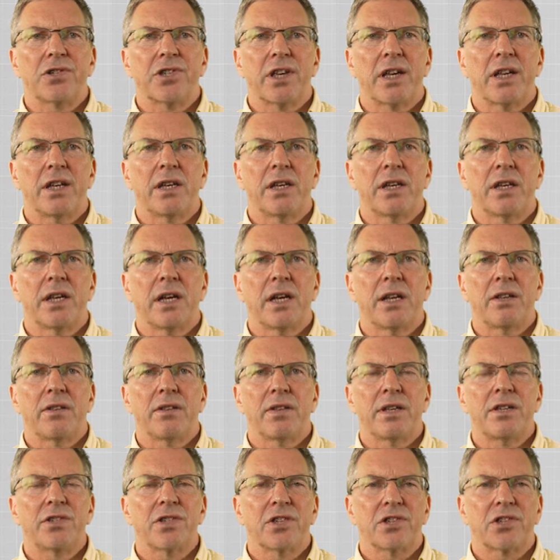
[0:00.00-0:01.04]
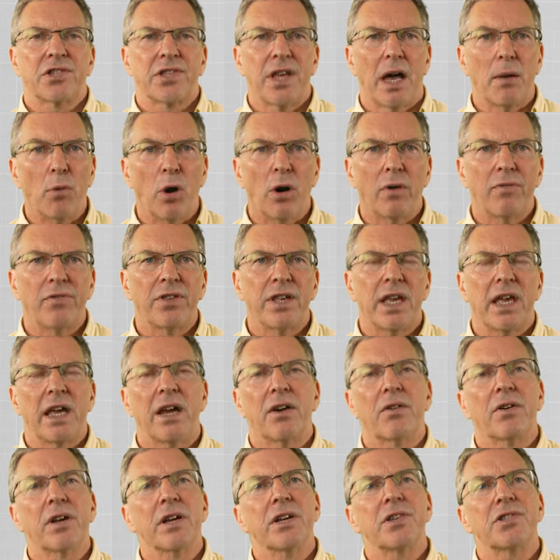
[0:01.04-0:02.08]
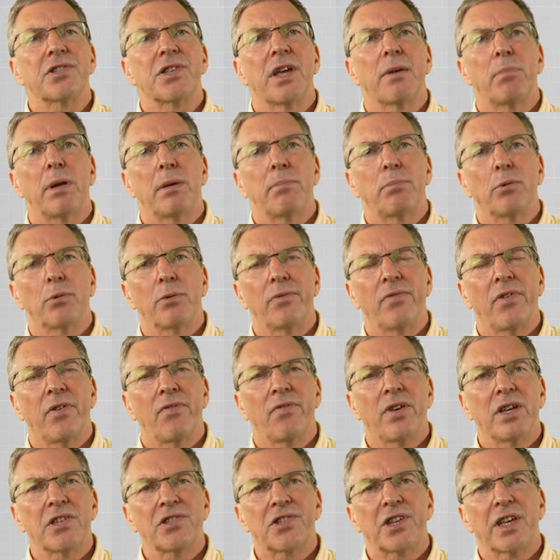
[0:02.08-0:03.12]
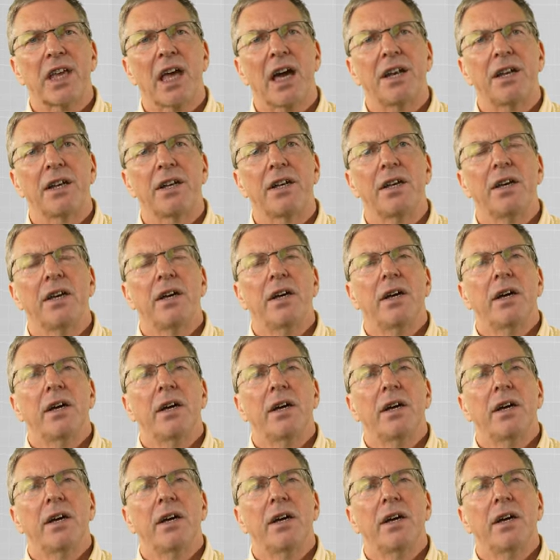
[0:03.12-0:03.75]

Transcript: And these are some of the areas that people have investigated.